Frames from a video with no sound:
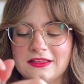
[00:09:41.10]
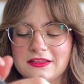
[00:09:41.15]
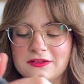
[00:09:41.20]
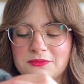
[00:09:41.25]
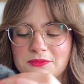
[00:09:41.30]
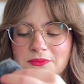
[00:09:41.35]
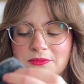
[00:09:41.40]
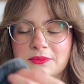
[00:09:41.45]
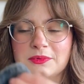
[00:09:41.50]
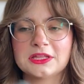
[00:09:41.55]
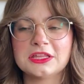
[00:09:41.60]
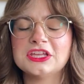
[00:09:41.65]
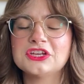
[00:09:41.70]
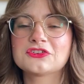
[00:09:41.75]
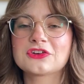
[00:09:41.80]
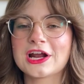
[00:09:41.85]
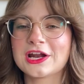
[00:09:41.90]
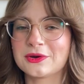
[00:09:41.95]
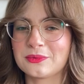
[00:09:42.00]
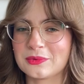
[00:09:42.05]
really
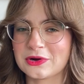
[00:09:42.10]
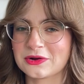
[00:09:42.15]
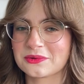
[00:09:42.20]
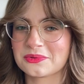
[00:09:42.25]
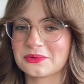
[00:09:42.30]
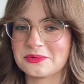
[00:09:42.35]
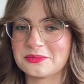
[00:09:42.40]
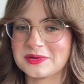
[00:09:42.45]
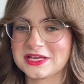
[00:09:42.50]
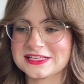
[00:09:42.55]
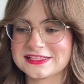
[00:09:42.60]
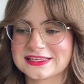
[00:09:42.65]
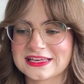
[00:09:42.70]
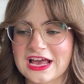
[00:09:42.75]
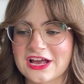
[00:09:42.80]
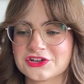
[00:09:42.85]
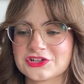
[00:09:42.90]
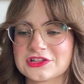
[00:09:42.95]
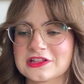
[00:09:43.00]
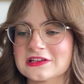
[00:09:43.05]
trying to work through my
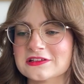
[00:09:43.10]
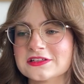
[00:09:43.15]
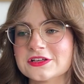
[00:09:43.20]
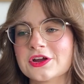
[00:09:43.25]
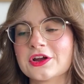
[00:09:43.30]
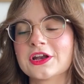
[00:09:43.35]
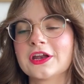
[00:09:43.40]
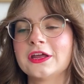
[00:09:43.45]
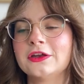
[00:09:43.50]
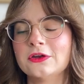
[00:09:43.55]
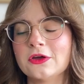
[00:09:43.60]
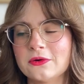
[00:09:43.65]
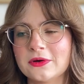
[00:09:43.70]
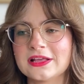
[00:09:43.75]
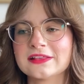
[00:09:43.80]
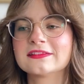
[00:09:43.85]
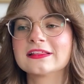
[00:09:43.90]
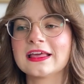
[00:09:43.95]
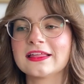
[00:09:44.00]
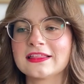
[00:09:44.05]
stash this year, and I know I
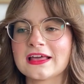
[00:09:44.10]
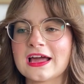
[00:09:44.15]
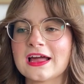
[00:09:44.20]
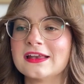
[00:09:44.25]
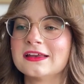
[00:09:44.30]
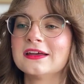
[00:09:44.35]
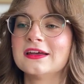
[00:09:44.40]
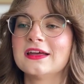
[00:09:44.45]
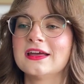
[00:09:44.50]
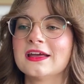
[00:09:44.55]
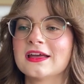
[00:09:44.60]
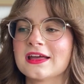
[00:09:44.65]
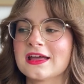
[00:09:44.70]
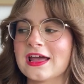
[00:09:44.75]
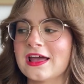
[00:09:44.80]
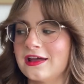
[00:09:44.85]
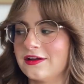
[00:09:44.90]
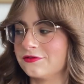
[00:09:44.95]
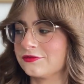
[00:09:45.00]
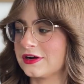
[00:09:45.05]
say that
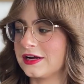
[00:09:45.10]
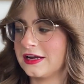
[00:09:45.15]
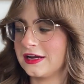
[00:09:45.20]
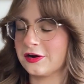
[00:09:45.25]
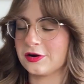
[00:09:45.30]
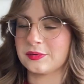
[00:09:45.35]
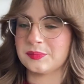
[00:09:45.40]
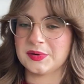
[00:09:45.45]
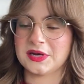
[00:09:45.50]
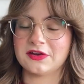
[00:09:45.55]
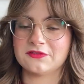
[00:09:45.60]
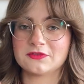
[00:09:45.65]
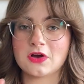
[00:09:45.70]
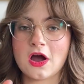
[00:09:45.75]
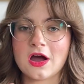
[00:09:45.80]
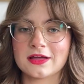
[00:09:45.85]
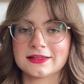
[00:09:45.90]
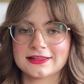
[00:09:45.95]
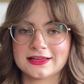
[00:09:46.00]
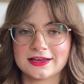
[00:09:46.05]
every year, but I've
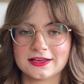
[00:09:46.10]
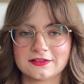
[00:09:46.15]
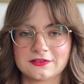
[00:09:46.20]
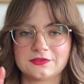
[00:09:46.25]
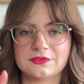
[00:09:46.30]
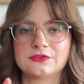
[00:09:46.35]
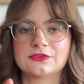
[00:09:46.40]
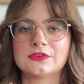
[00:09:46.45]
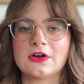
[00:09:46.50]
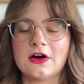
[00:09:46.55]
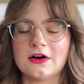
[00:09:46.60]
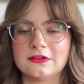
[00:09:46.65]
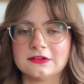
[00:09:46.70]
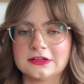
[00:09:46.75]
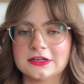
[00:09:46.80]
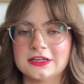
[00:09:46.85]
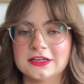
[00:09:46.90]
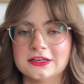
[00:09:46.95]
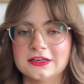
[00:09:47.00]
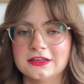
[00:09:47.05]
got like a
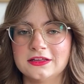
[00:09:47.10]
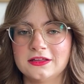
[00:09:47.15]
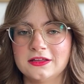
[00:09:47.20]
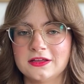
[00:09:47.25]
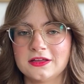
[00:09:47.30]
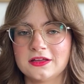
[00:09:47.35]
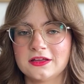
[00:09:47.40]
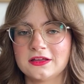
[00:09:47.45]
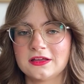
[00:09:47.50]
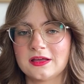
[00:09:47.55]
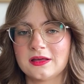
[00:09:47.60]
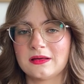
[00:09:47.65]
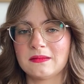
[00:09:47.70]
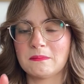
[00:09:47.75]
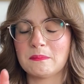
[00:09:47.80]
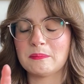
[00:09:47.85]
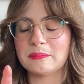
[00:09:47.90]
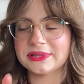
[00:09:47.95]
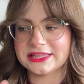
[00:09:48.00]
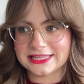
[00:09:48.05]
solid
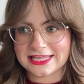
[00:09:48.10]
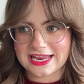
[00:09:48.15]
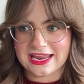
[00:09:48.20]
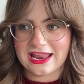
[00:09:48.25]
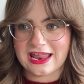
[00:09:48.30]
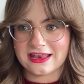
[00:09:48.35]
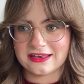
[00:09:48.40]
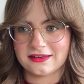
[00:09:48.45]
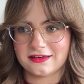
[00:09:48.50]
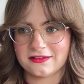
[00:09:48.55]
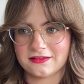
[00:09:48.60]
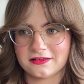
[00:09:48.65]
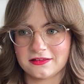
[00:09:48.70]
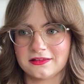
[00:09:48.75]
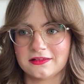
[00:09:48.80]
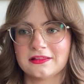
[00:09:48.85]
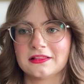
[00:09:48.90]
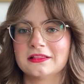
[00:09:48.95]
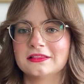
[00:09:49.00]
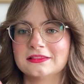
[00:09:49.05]
plan
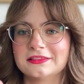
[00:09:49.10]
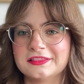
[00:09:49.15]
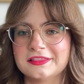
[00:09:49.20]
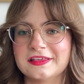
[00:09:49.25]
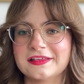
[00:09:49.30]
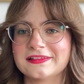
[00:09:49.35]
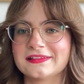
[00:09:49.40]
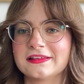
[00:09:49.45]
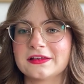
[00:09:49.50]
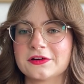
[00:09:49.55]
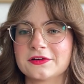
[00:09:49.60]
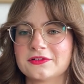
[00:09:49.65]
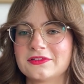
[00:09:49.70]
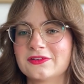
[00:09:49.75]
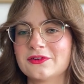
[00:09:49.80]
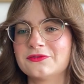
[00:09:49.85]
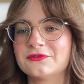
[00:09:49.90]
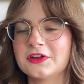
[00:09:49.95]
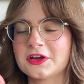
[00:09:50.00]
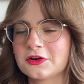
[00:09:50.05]
this year,
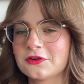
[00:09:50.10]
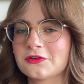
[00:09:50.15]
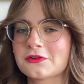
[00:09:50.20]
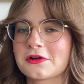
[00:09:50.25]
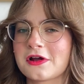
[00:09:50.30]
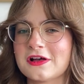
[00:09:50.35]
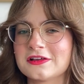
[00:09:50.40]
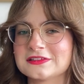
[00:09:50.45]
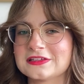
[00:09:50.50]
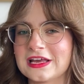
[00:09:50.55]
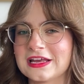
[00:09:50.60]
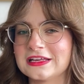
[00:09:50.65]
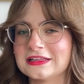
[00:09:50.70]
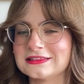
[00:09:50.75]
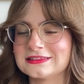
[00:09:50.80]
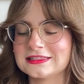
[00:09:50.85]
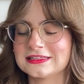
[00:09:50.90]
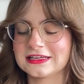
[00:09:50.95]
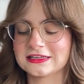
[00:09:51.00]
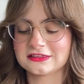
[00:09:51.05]
so fingers crossed I can
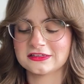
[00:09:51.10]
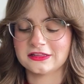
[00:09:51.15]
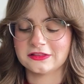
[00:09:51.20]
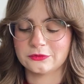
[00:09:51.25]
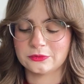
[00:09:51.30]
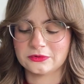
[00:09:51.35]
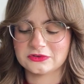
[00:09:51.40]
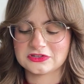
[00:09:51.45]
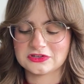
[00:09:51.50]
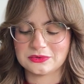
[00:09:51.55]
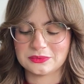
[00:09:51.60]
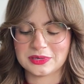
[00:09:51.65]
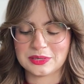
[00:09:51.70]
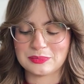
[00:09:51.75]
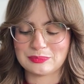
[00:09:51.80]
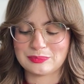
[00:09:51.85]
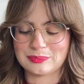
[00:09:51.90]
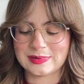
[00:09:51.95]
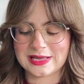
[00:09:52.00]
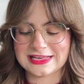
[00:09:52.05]
stick to it.
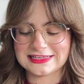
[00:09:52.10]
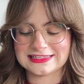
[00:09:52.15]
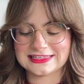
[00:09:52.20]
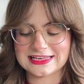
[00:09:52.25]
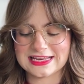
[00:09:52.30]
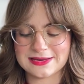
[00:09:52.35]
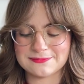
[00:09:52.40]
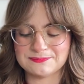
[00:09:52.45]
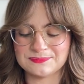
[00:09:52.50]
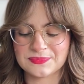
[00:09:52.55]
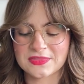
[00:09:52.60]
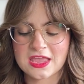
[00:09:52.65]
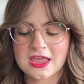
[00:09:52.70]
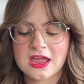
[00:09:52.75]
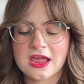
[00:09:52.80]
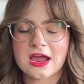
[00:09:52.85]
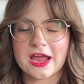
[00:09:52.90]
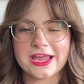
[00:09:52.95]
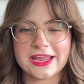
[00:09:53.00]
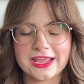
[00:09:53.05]
But
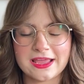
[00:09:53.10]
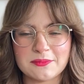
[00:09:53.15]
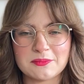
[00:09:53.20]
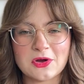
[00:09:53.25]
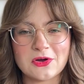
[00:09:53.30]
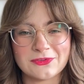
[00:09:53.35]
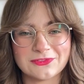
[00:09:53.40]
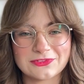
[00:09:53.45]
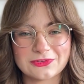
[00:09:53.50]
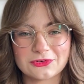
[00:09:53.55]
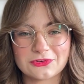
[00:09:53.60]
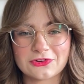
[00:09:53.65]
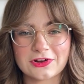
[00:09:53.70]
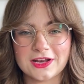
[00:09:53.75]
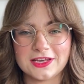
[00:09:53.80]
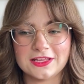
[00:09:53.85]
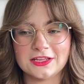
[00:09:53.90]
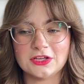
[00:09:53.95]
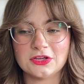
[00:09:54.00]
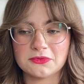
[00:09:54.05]
I am also trying
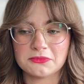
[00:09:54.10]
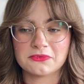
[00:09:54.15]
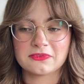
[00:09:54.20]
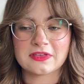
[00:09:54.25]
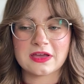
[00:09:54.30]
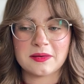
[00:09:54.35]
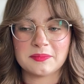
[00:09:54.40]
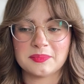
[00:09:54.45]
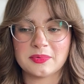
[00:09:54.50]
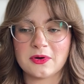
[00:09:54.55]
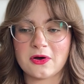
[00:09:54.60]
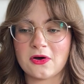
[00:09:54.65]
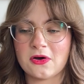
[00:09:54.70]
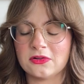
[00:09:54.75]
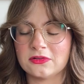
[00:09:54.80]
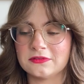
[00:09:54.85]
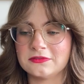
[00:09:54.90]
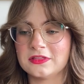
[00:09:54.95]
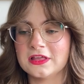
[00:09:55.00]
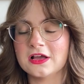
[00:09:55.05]
to use up all
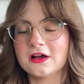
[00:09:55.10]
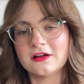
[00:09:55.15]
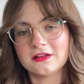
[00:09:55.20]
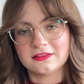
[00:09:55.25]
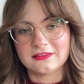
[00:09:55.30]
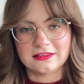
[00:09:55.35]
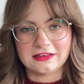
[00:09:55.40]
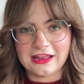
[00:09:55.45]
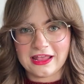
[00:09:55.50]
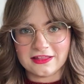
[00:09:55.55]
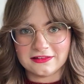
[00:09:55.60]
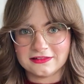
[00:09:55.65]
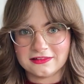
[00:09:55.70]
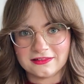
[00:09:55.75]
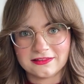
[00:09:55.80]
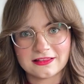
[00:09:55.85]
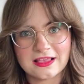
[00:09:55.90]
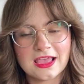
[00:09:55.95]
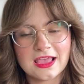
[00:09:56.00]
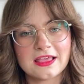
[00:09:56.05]
of the odds and ends
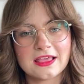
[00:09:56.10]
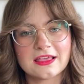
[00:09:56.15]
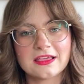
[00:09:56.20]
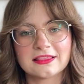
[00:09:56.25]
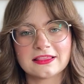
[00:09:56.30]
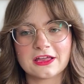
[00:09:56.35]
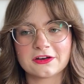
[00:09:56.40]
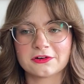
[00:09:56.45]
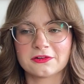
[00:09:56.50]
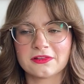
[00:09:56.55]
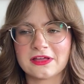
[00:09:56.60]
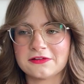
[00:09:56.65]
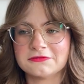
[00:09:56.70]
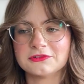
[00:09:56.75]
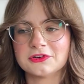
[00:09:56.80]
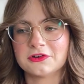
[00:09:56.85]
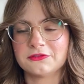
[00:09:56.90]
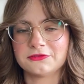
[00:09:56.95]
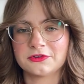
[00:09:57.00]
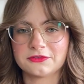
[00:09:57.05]
that are left
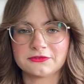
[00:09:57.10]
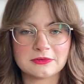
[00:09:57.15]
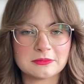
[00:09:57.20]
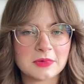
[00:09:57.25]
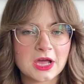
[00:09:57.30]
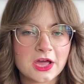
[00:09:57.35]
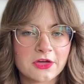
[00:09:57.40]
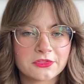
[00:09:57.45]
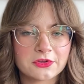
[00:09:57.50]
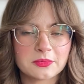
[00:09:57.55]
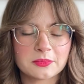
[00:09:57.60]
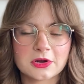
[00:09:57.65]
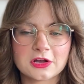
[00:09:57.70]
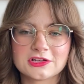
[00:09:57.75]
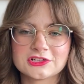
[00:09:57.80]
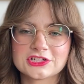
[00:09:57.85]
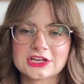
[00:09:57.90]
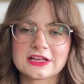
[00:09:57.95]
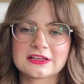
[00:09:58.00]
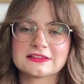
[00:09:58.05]
over from other
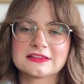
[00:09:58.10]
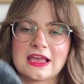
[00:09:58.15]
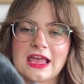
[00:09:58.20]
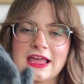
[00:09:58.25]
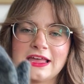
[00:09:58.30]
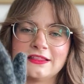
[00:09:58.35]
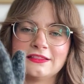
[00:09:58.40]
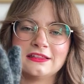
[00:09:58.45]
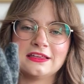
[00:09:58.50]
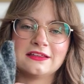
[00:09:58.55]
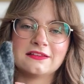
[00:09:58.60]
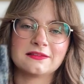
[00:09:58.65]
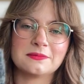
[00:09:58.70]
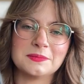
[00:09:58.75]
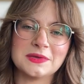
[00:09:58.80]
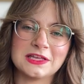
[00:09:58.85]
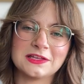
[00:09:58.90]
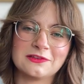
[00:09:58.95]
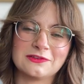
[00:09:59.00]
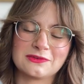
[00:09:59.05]
projects, and these
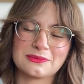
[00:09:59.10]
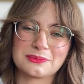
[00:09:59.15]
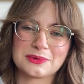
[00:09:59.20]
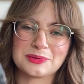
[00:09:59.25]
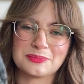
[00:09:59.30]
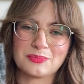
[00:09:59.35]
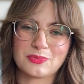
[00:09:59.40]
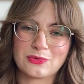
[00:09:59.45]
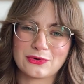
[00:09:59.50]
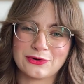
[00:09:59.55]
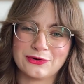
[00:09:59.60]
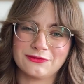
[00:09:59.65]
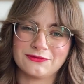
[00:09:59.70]
mittens were born